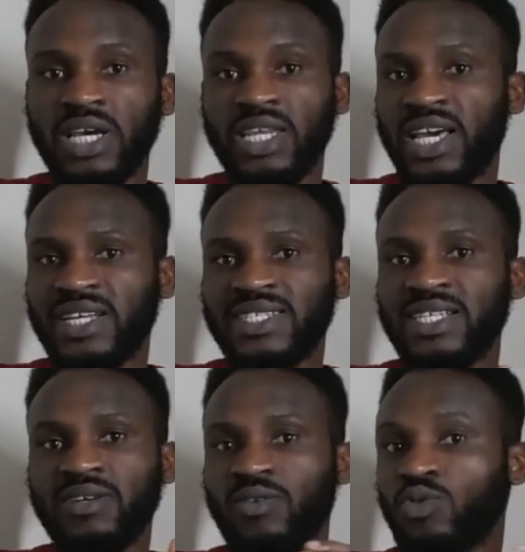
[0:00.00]
They can
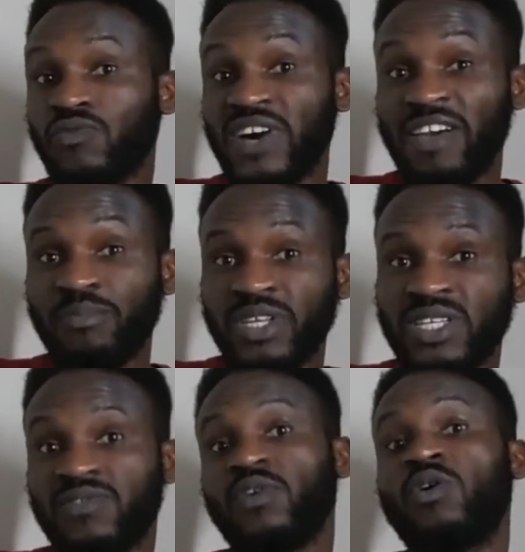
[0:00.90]
say, oh, 5
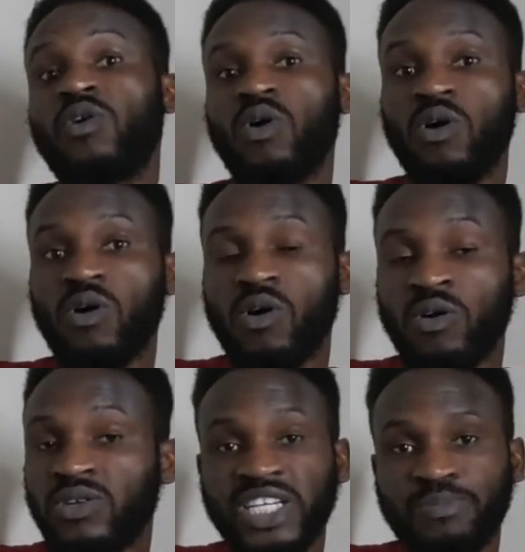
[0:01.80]
minutes for
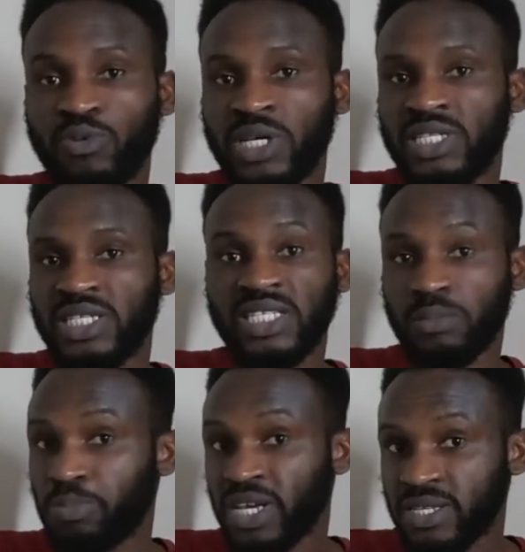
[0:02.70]
100 points. It
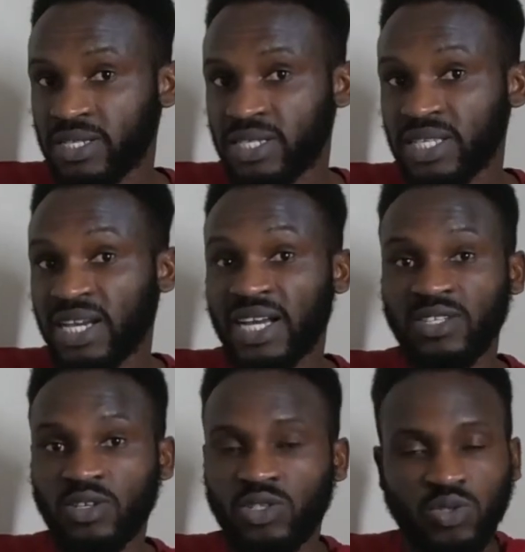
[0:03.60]
depends. They can
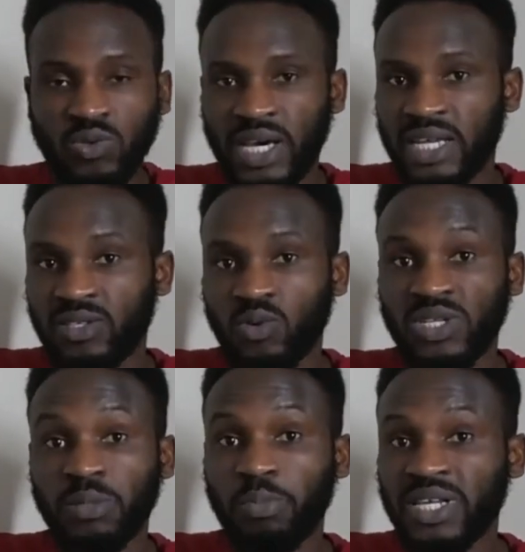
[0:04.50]
just do that. So
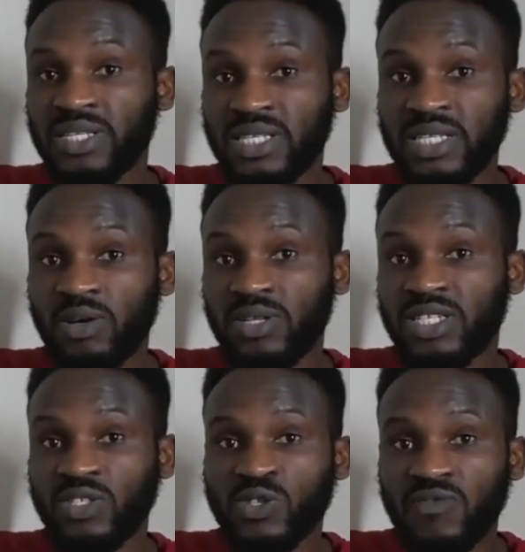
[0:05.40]
it depends on the
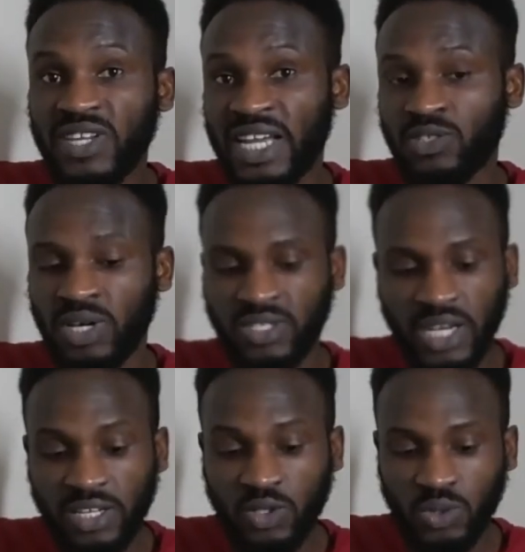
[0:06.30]
survey that you are
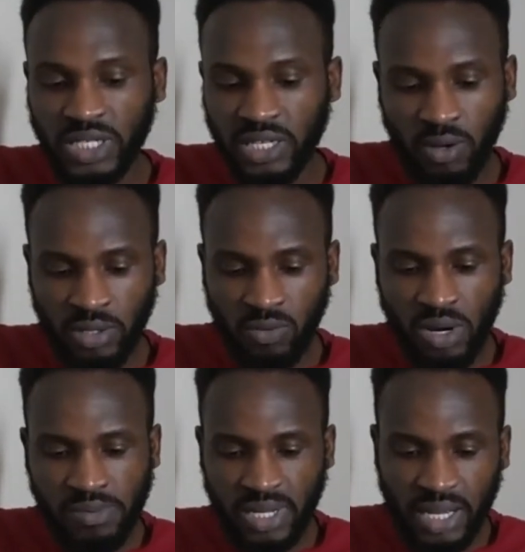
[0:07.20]
trying to take on the
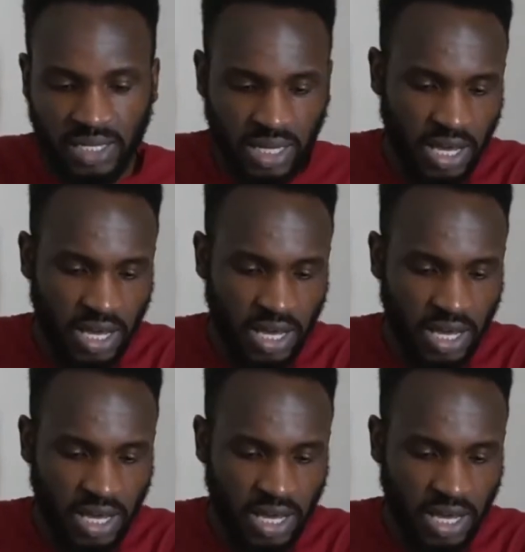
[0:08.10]
website.